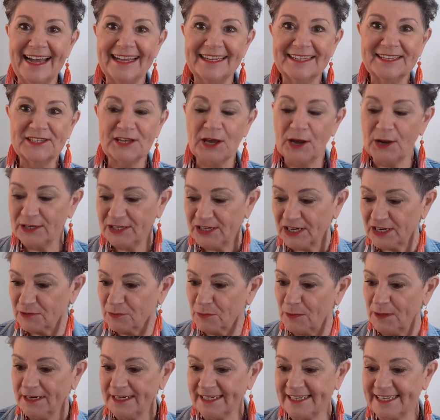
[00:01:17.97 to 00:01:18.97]
So just
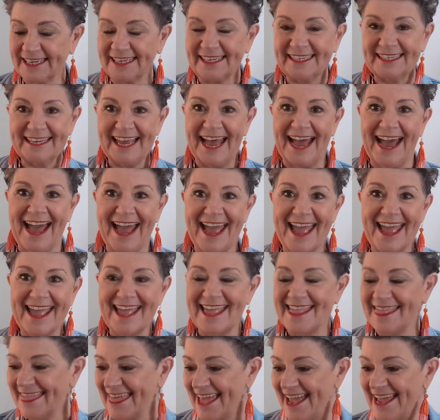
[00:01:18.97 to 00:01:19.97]
wanted to
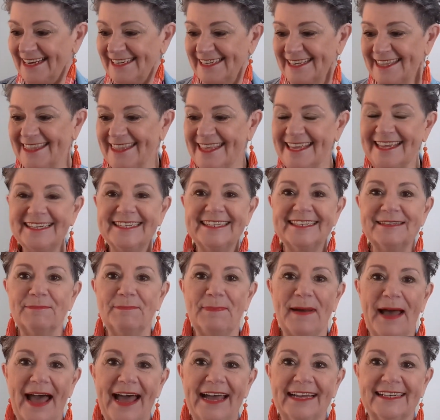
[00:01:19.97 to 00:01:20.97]
say that this
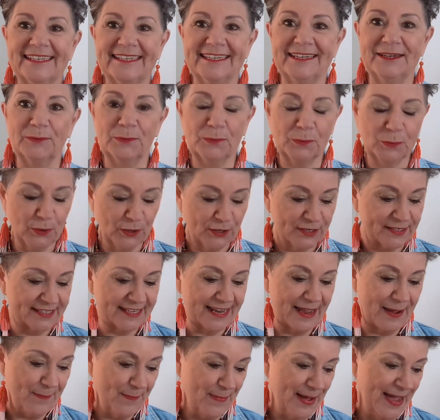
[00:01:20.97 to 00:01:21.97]
pattern was
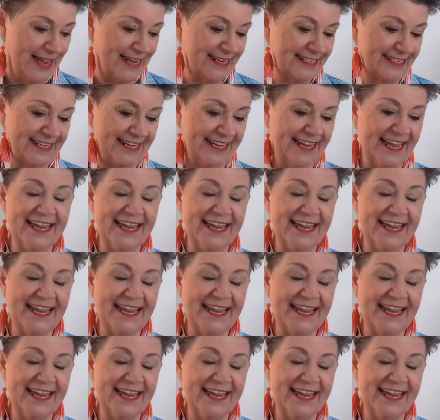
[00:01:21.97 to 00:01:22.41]
amazing.